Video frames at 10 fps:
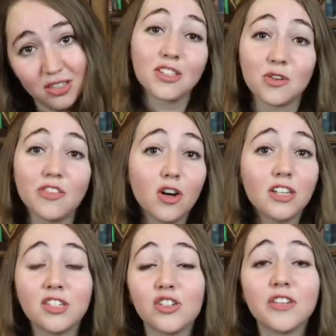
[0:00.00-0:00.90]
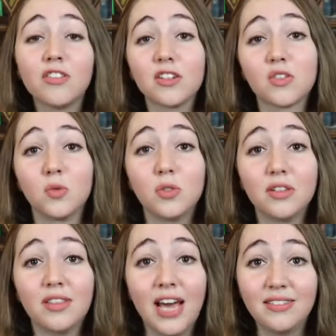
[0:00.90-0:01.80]
So if you're auditioning for a school
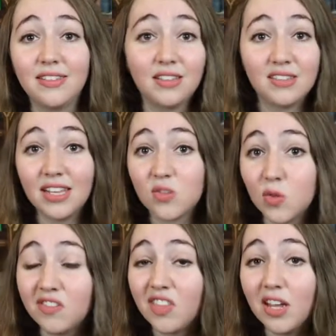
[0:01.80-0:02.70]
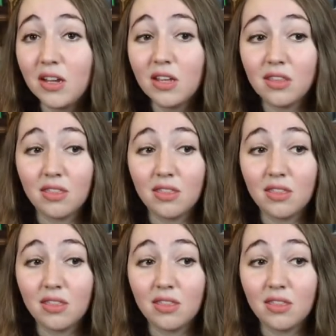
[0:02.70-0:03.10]
that does that sort of thing,